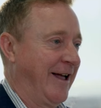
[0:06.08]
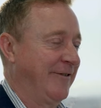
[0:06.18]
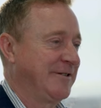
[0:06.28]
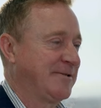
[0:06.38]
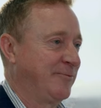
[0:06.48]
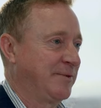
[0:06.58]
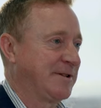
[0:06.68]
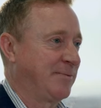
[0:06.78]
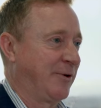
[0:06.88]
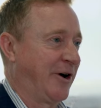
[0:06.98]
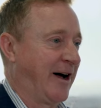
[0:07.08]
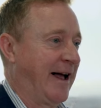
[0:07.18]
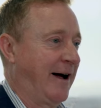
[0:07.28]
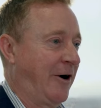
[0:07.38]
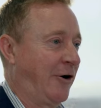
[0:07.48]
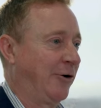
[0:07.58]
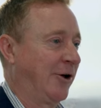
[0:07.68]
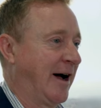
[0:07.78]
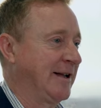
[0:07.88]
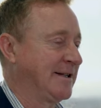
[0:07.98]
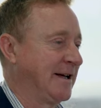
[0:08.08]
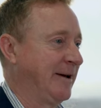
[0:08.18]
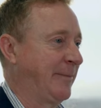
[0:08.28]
Evisent supply our whole I T